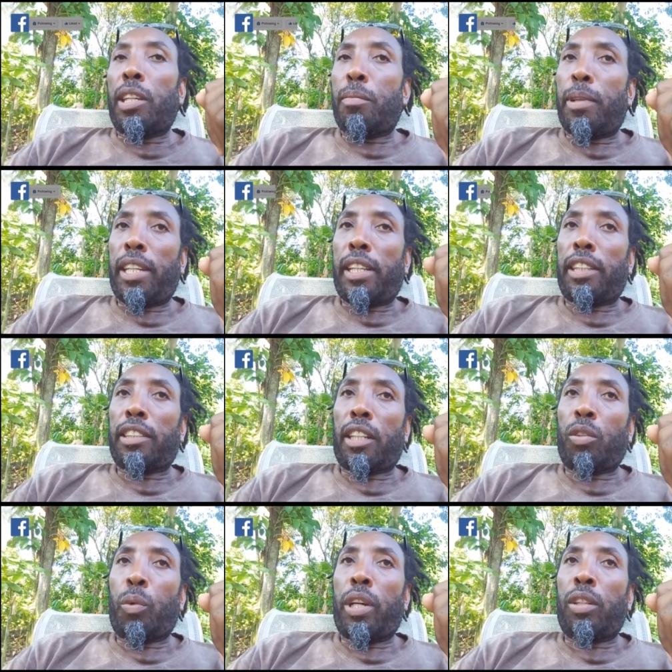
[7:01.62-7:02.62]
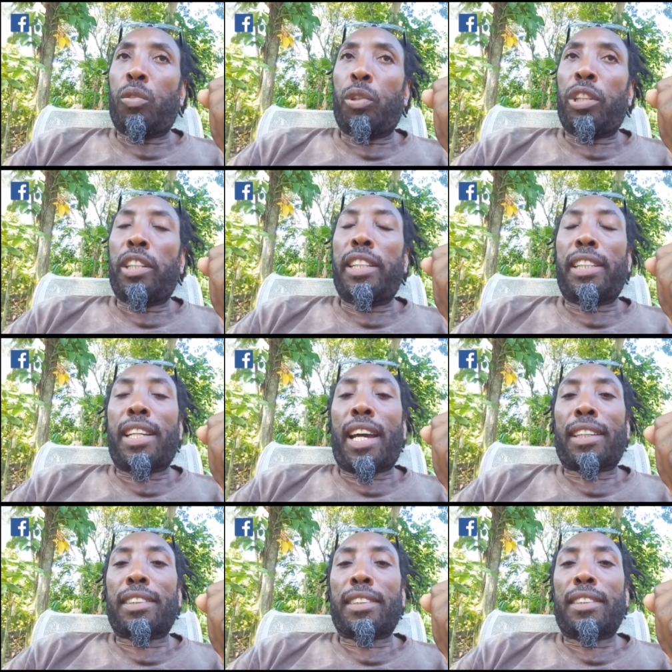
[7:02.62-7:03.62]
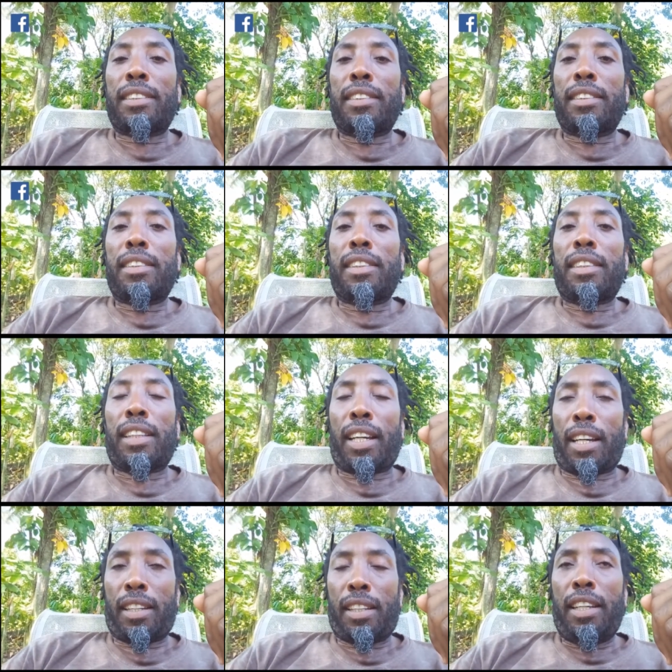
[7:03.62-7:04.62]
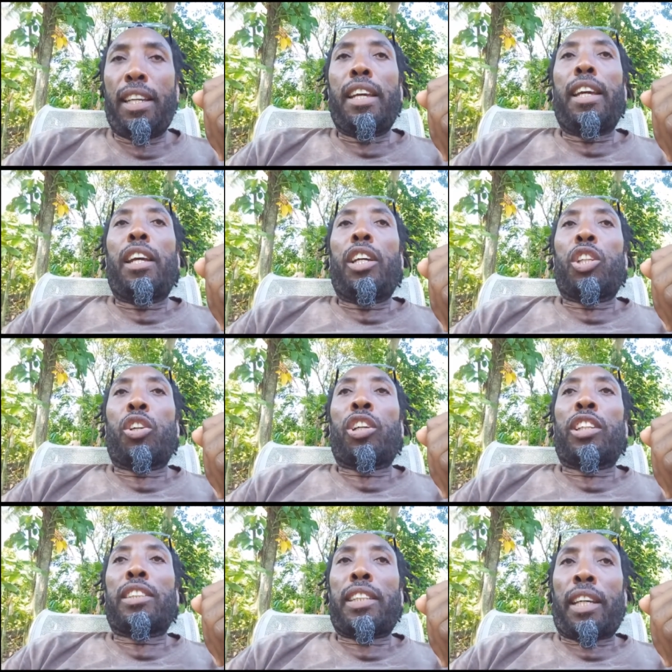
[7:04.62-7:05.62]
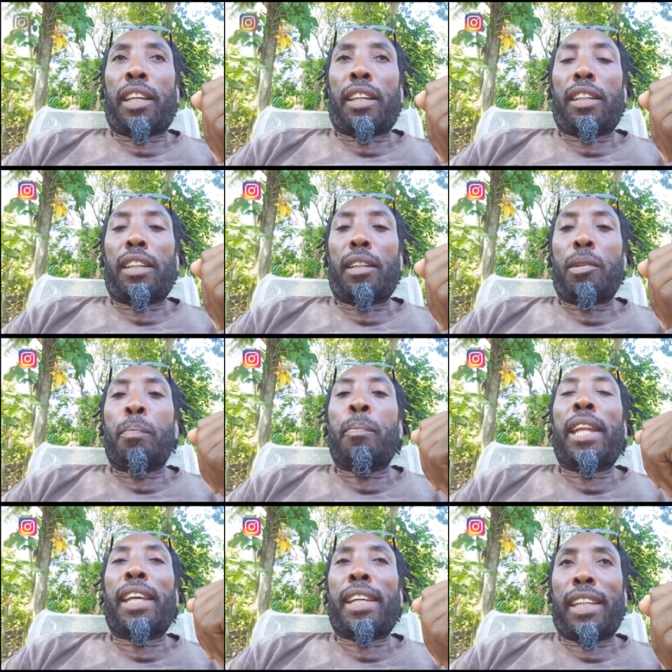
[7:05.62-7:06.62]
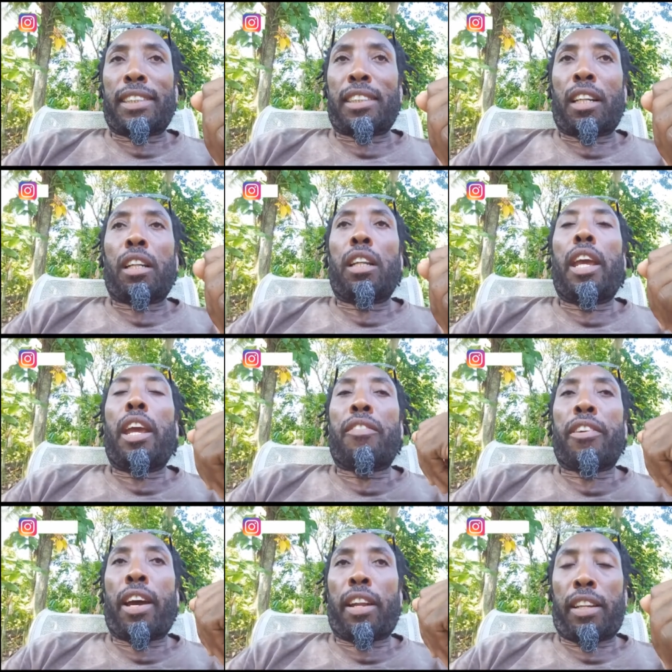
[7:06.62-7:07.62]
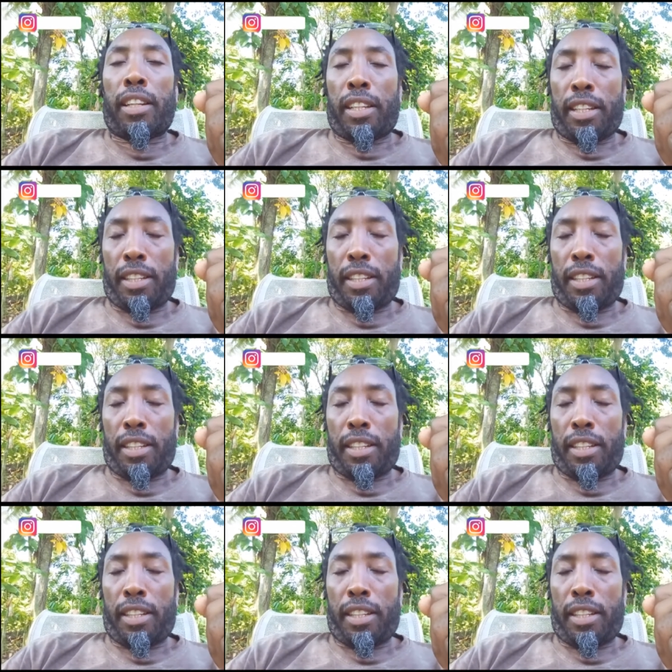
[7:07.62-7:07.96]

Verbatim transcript: medication when doing the detox yeah you're gonna take medication every other day